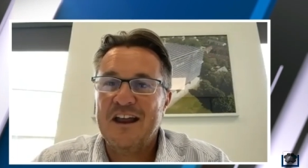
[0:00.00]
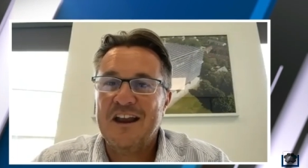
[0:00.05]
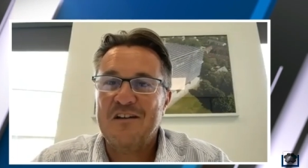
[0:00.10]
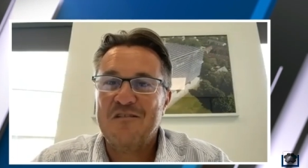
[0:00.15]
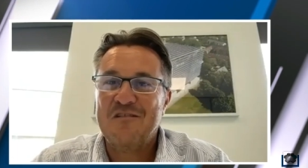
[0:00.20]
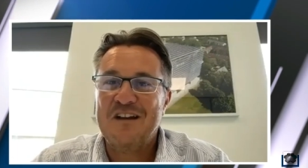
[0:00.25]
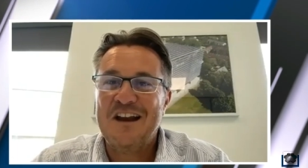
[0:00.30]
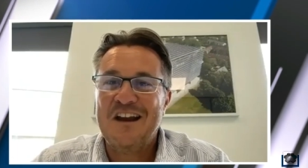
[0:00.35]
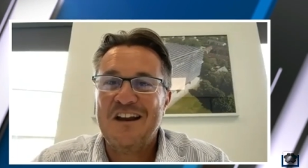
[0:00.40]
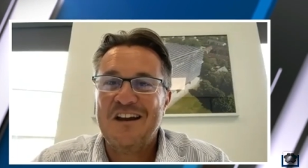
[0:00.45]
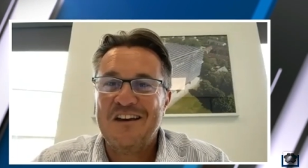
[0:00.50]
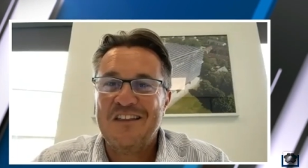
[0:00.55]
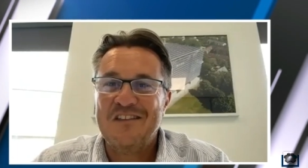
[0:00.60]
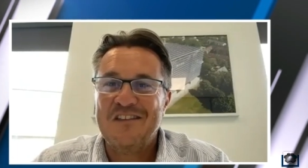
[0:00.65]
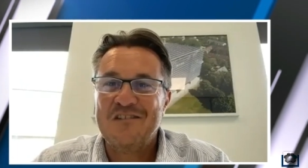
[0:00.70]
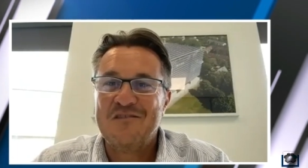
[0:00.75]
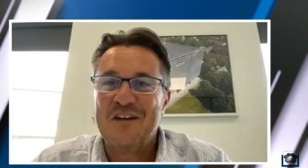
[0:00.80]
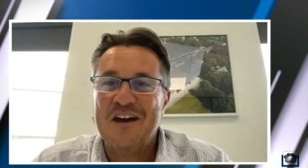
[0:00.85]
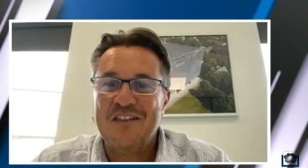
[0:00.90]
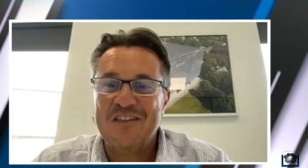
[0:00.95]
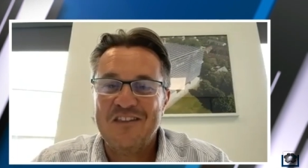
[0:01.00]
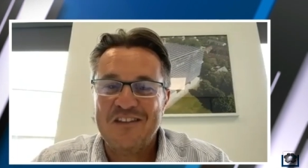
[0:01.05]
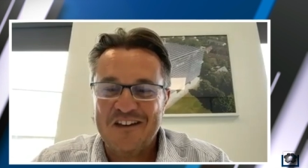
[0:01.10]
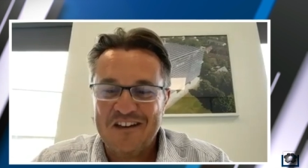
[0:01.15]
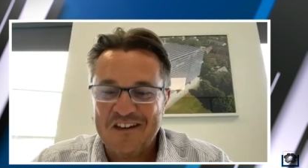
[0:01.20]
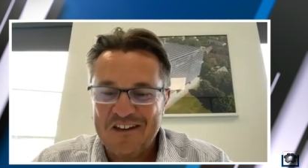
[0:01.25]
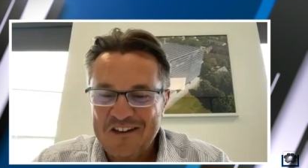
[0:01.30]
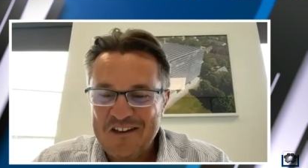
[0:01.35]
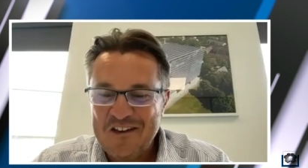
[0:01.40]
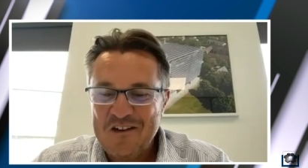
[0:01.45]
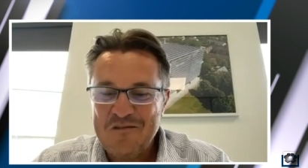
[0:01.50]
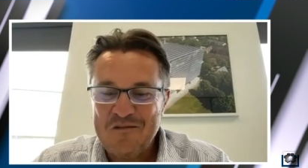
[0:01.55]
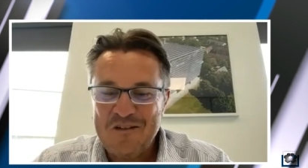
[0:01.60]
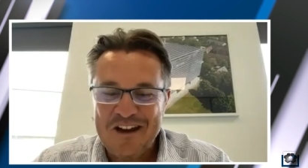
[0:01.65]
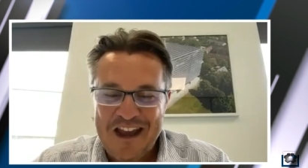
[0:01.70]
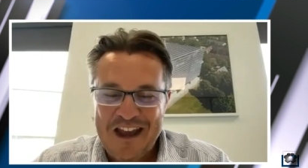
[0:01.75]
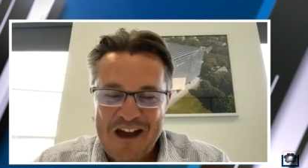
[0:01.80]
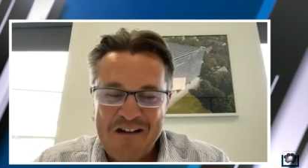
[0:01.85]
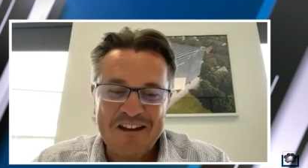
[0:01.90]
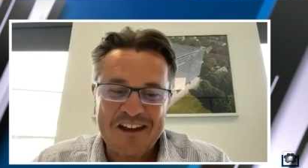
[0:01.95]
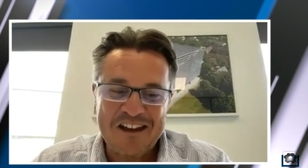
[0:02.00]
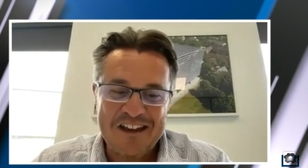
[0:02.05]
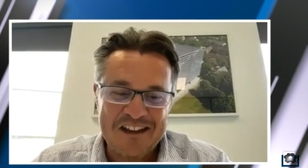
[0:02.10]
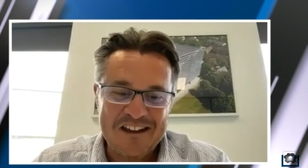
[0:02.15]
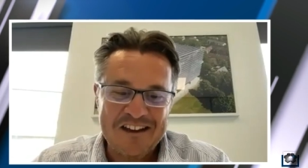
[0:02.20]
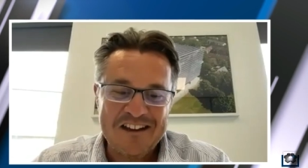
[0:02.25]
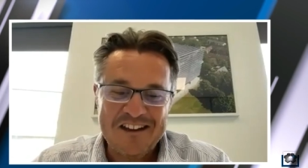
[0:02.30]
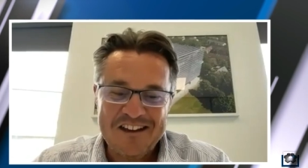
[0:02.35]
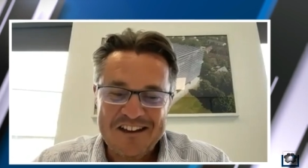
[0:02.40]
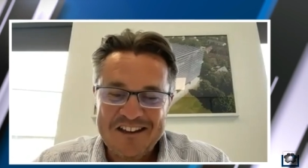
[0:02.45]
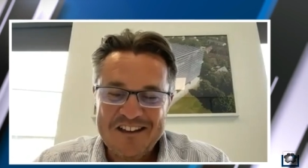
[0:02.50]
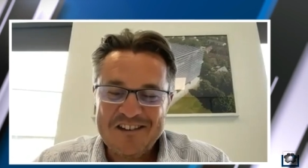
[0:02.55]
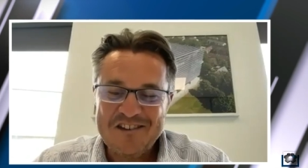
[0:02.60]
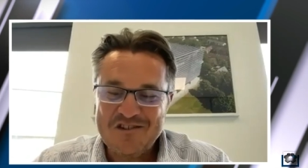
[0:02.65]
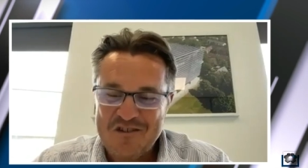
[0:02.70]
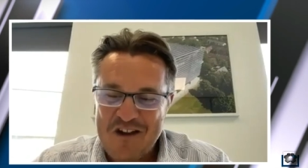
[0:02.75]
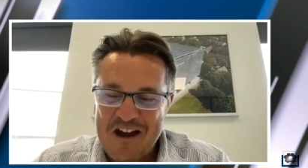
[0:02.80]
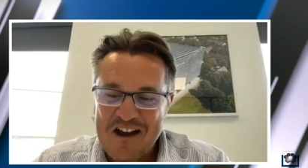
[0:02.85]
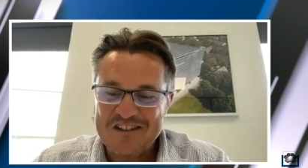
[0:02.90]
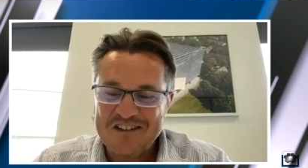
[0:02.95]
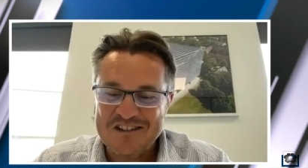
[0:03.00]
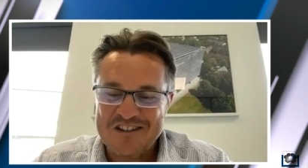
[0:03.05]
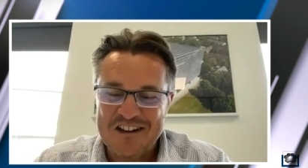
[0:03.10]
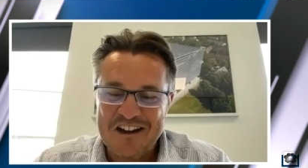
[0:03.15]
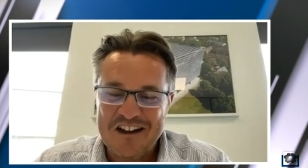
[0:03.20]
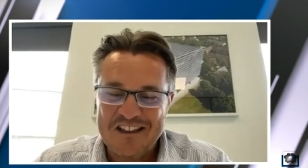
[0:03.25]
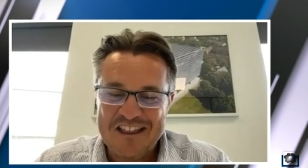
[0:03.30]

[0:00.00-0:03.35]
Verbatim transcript: and I really like the fact that we're now getting traction.